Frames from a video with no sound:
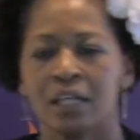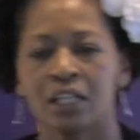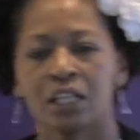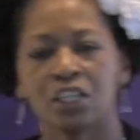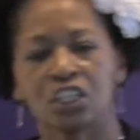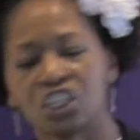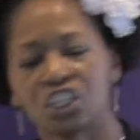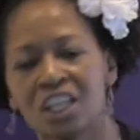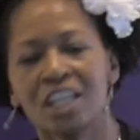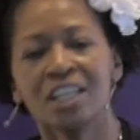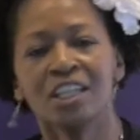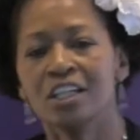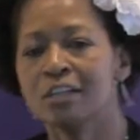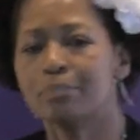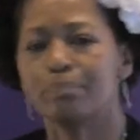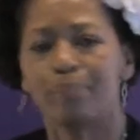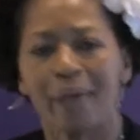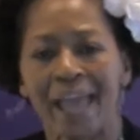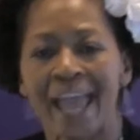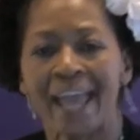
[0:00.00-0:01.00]
Because she
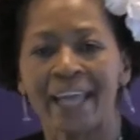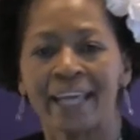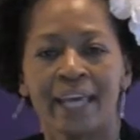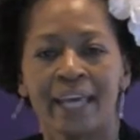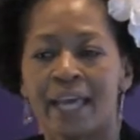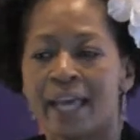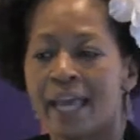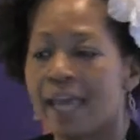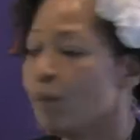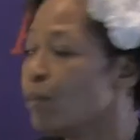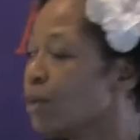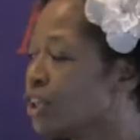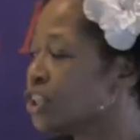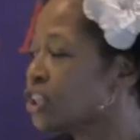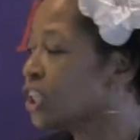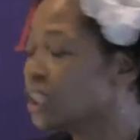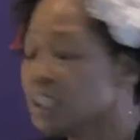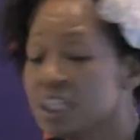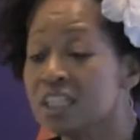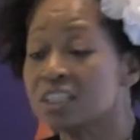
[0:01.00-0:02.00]
looked back and what
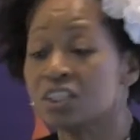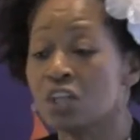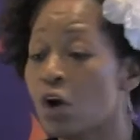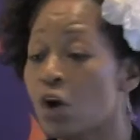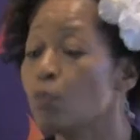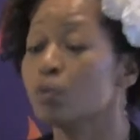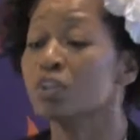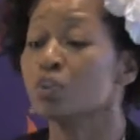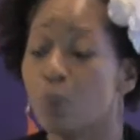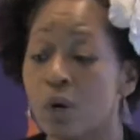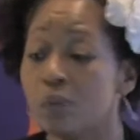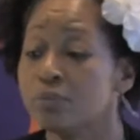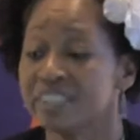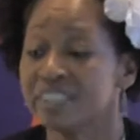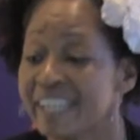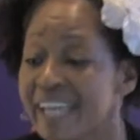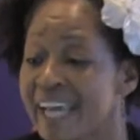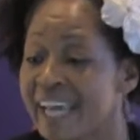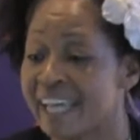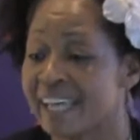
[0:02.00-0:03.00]
she looked on was what
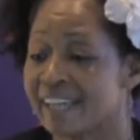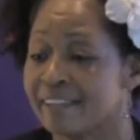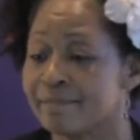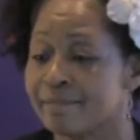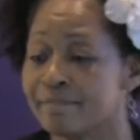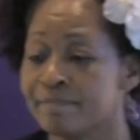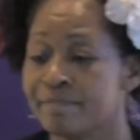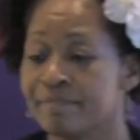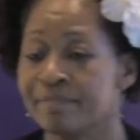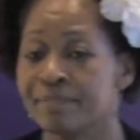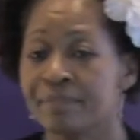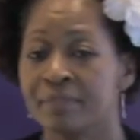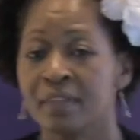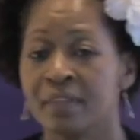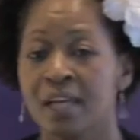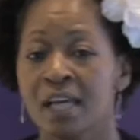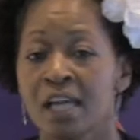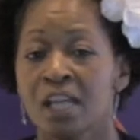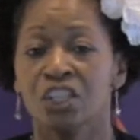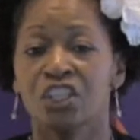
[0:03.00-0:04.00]
was dead.
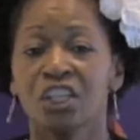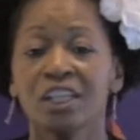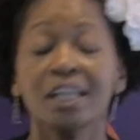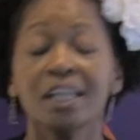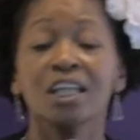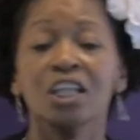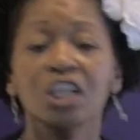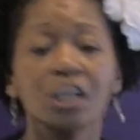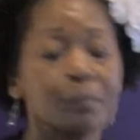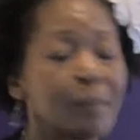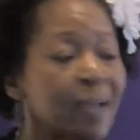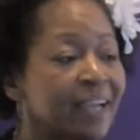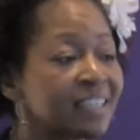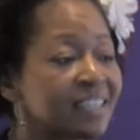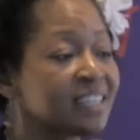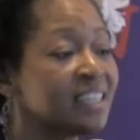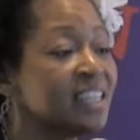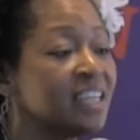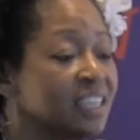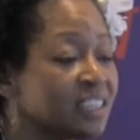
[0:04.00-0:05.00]
She didn't look back
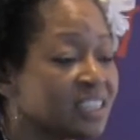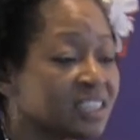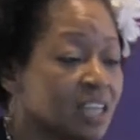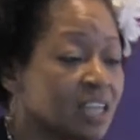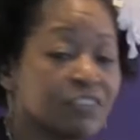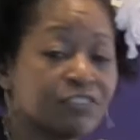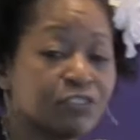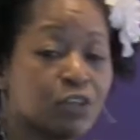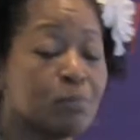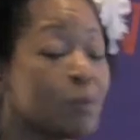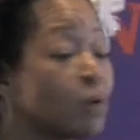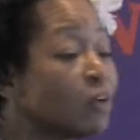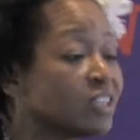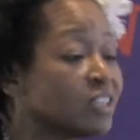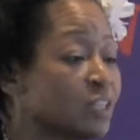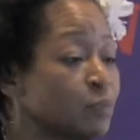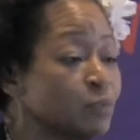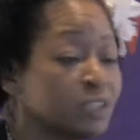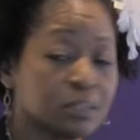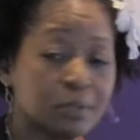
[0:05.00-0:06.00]
and see her stuff no more
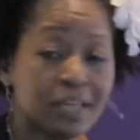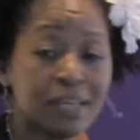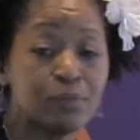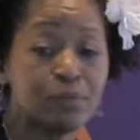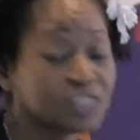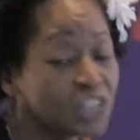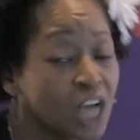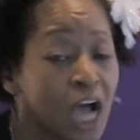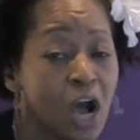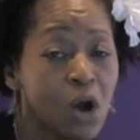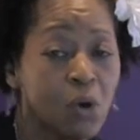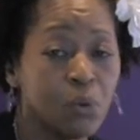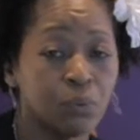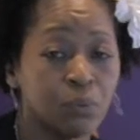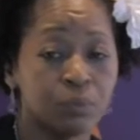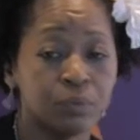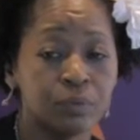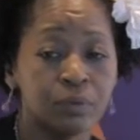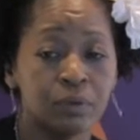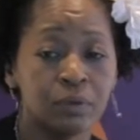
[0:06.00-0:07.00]
because it was, it was
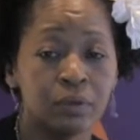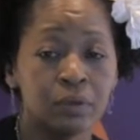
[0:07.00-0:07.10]
gone.